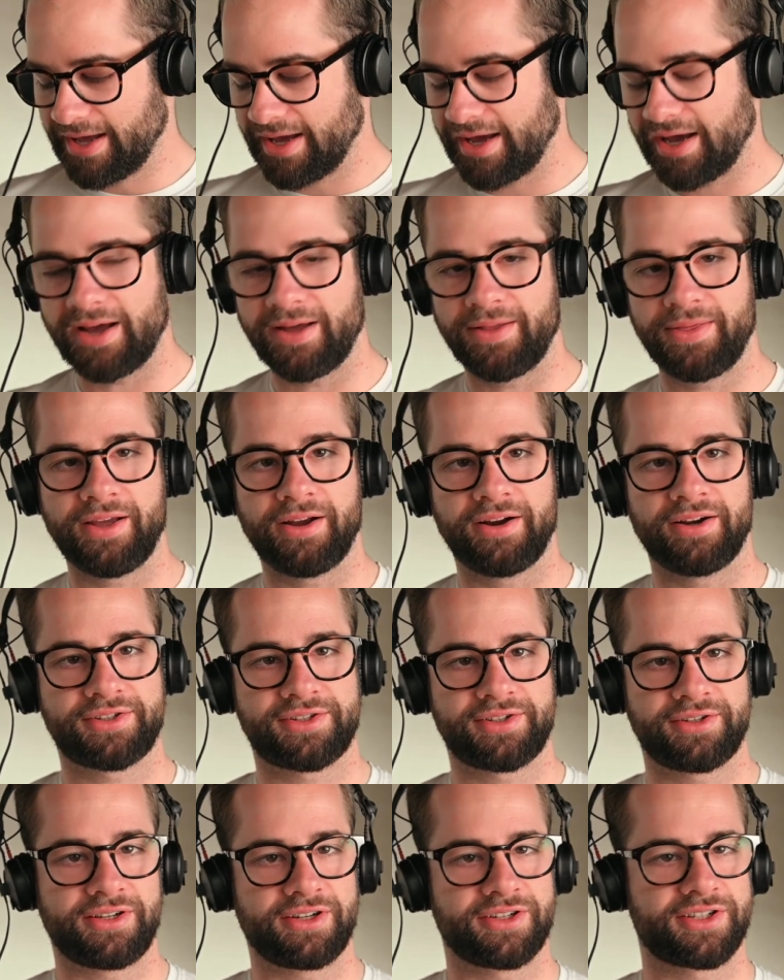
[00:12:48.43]
And
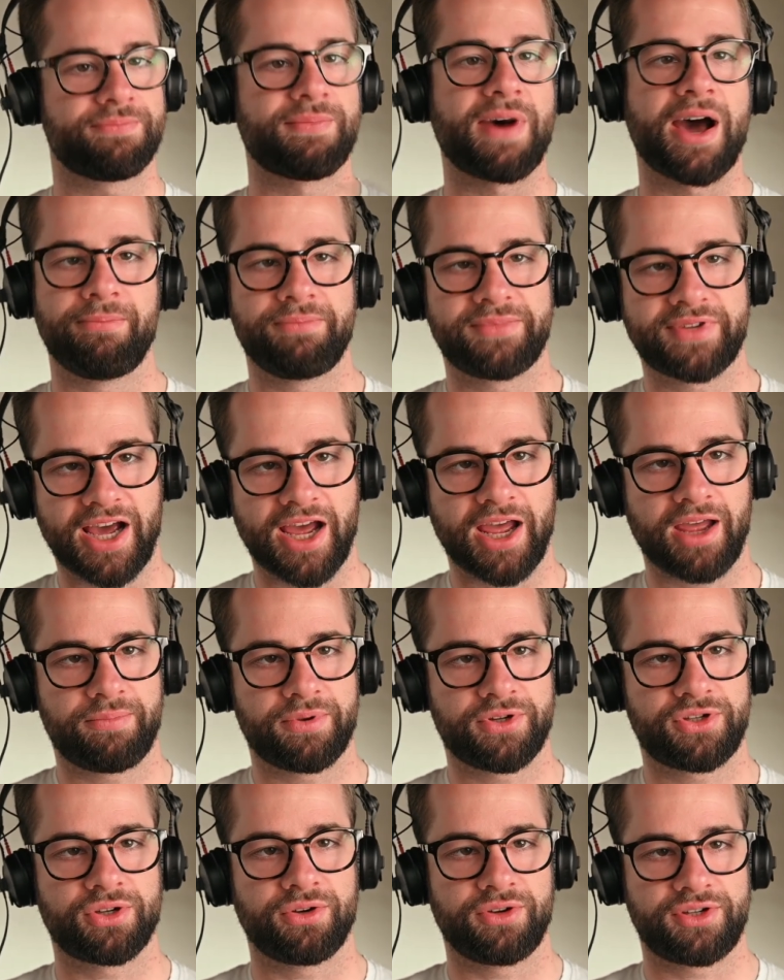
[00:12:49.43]
there's a MIME type
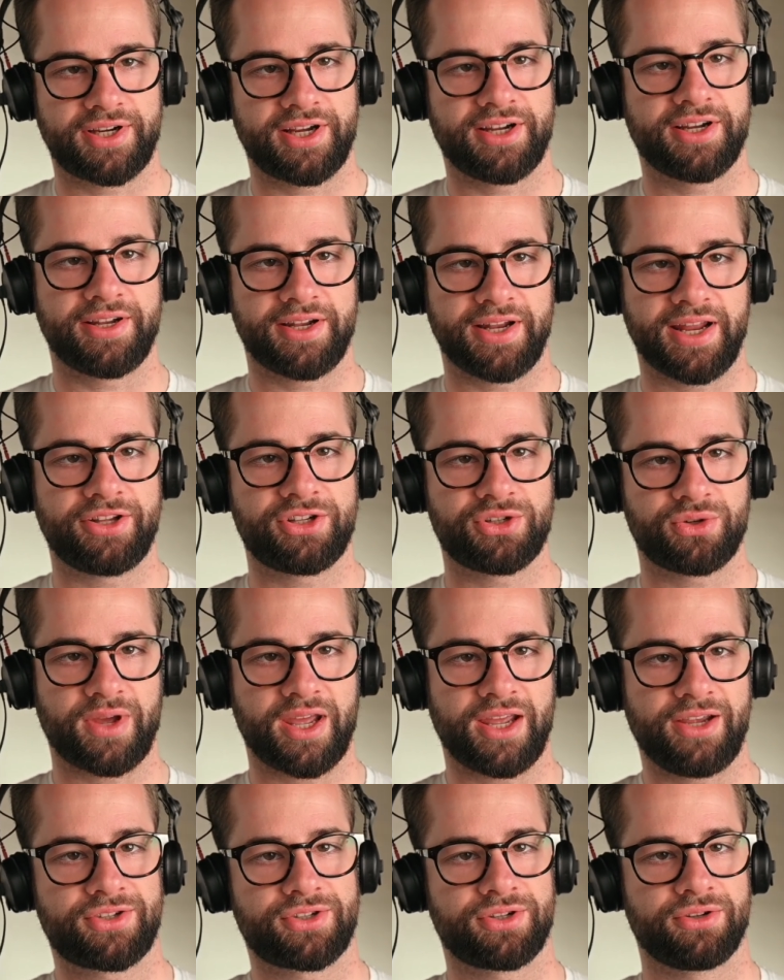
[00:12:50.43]
associated in
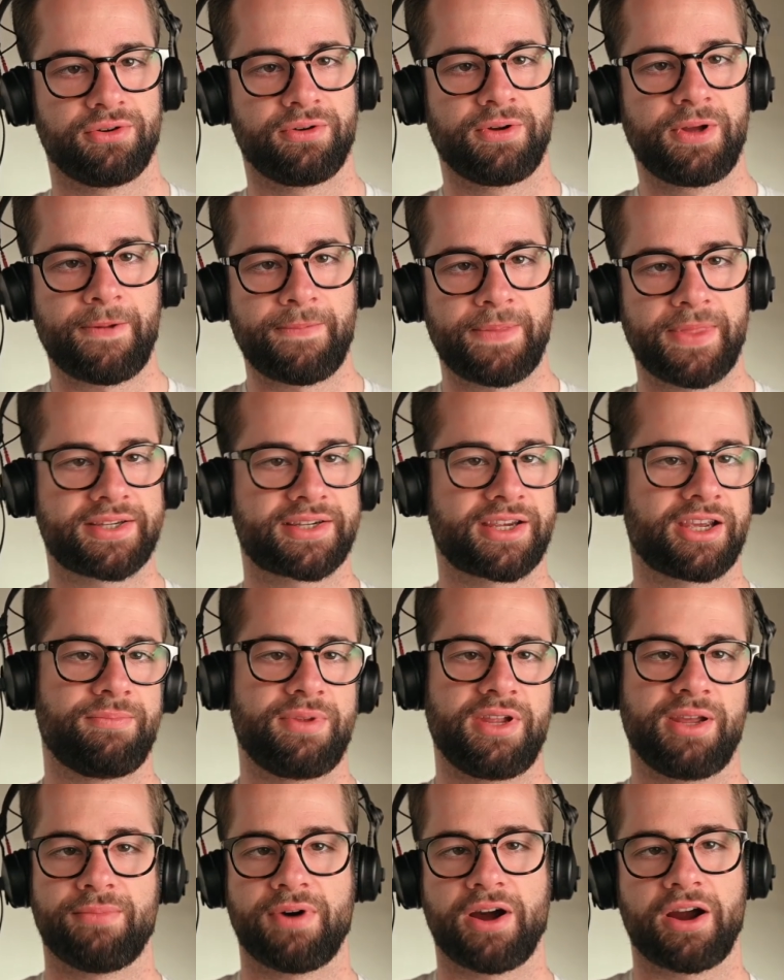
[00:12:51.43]
A2A. So this can
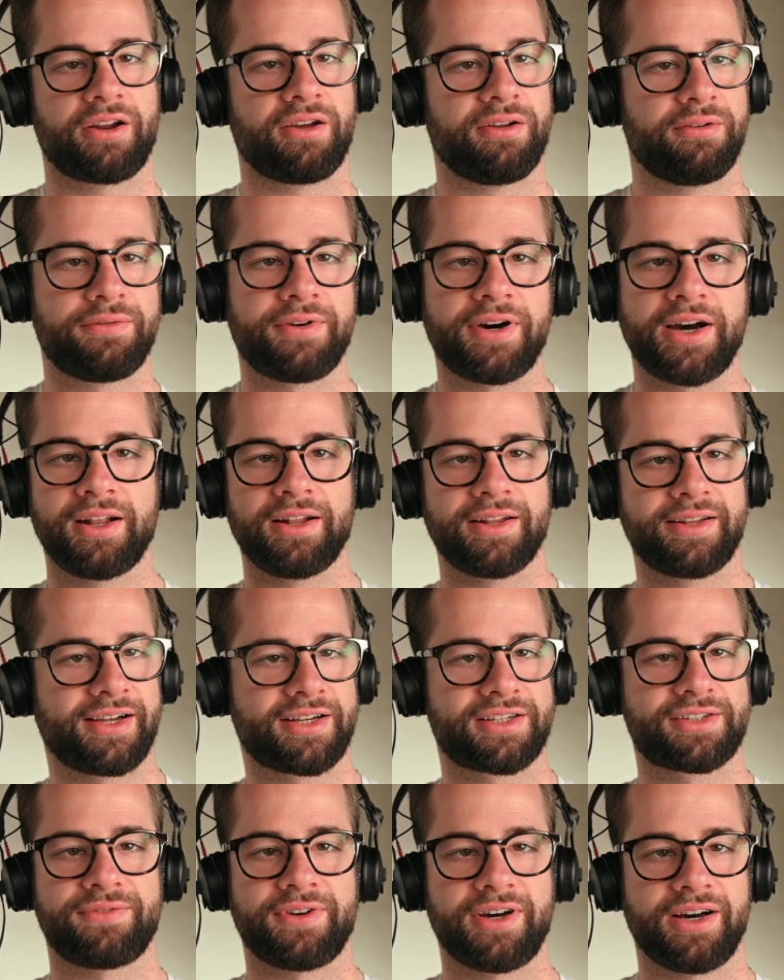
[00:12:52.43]
be a markdown file, a
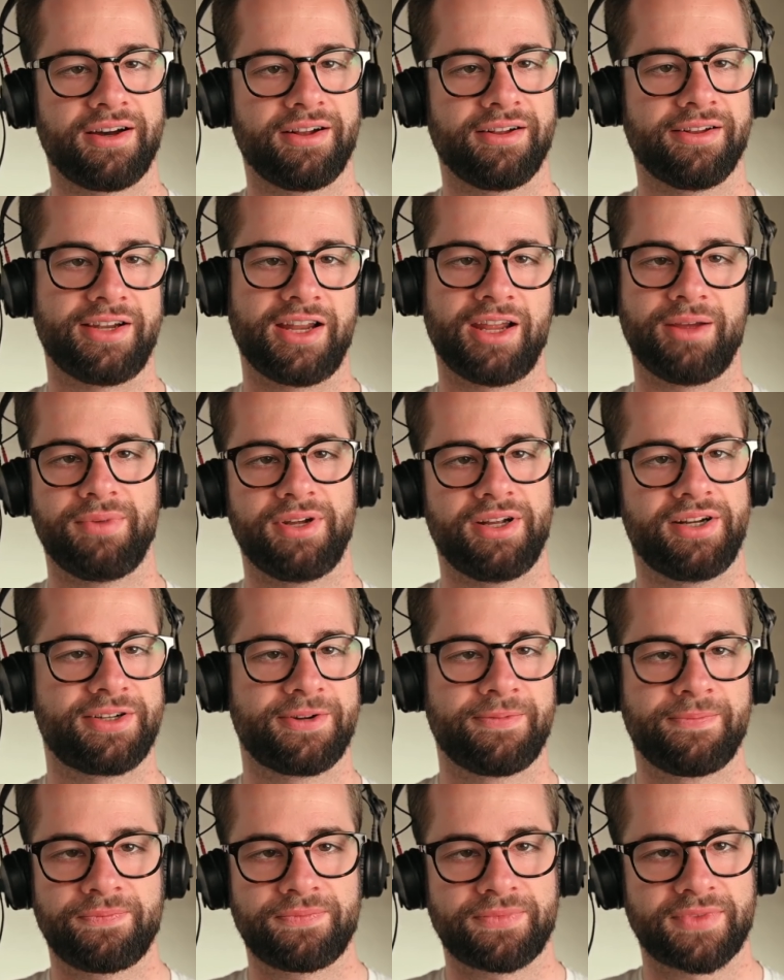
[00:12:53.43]
text file, an
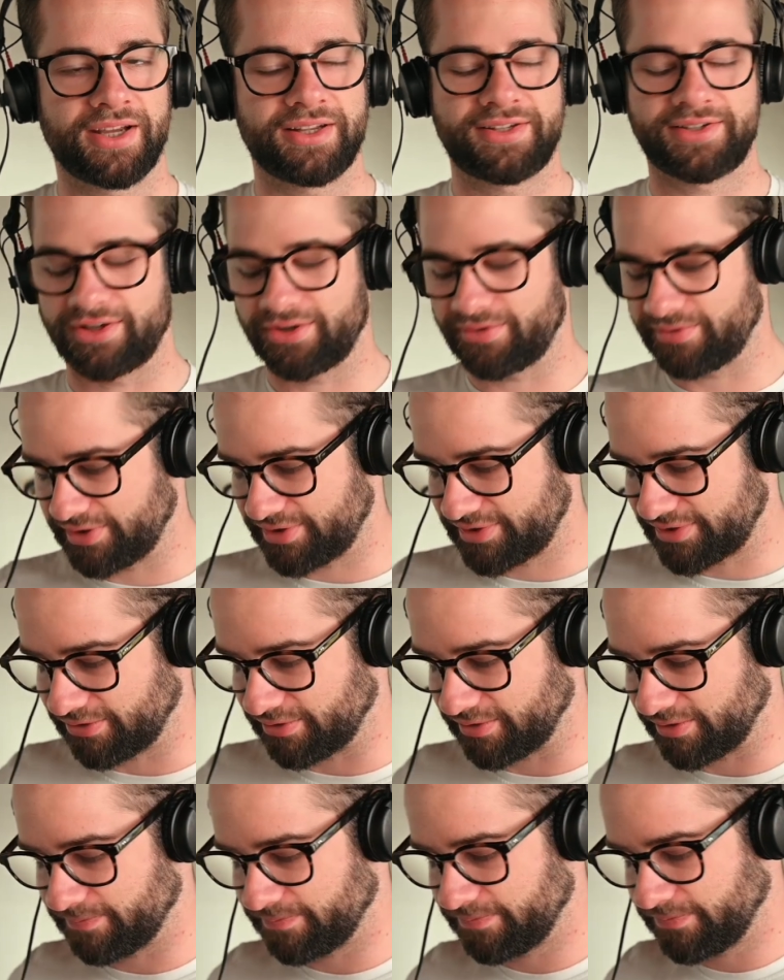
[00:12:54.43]
image, etc.,
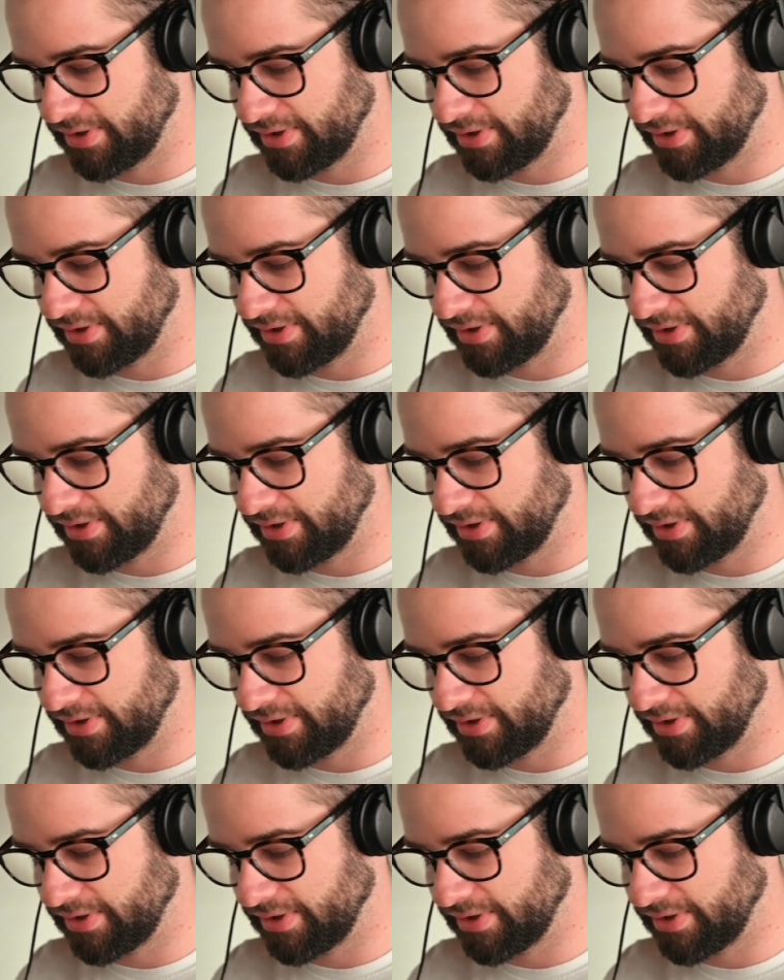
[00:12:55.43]
etc.